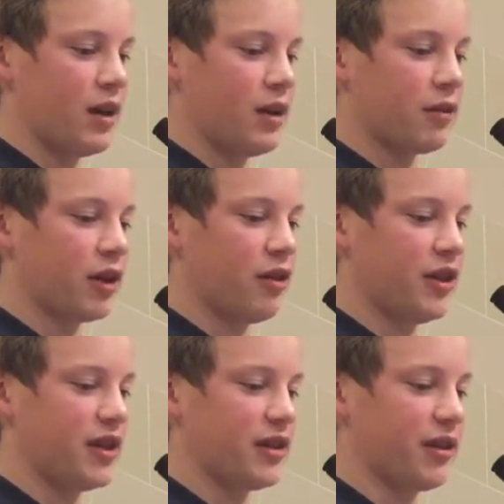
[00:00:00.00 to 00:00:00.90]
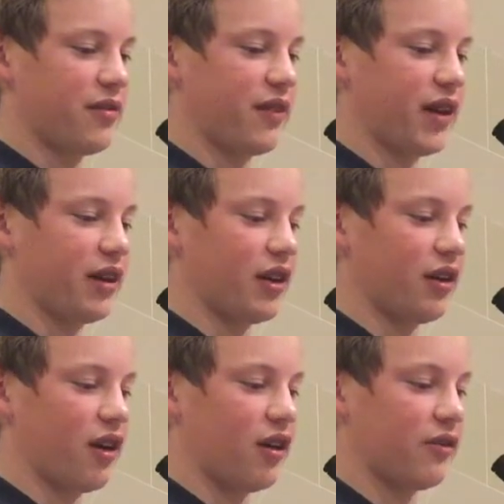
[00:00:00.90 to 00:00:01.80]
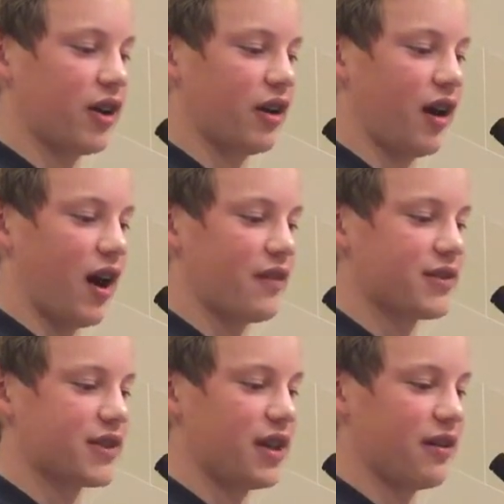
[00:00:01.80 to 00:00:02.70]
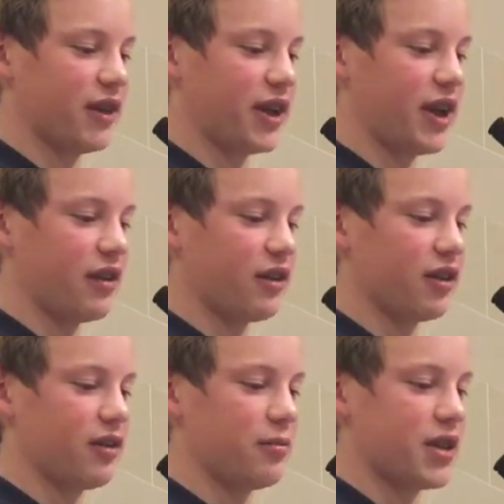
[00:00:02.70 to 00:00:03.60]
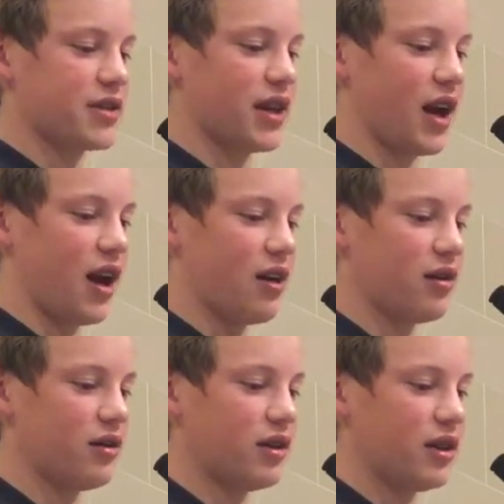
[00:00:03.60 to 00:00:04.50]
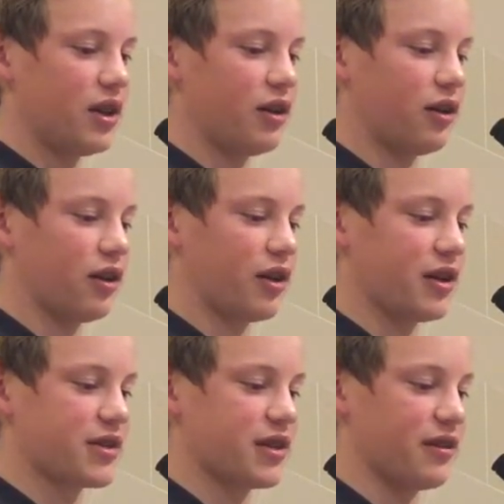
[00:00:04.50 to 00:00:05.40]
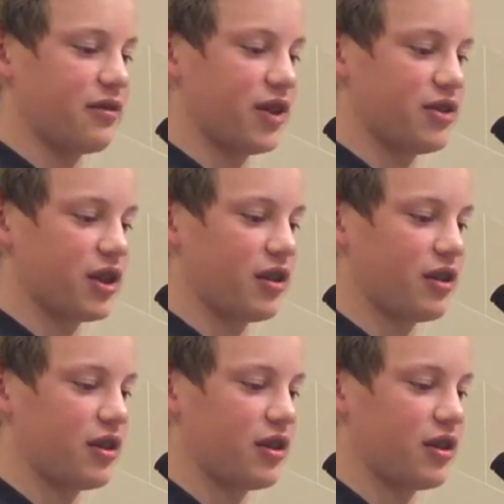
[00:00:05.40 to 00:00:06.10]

We're going to deal with failure all of our lives, and if we can't learn to embrace it now, it'll hurt us in the future.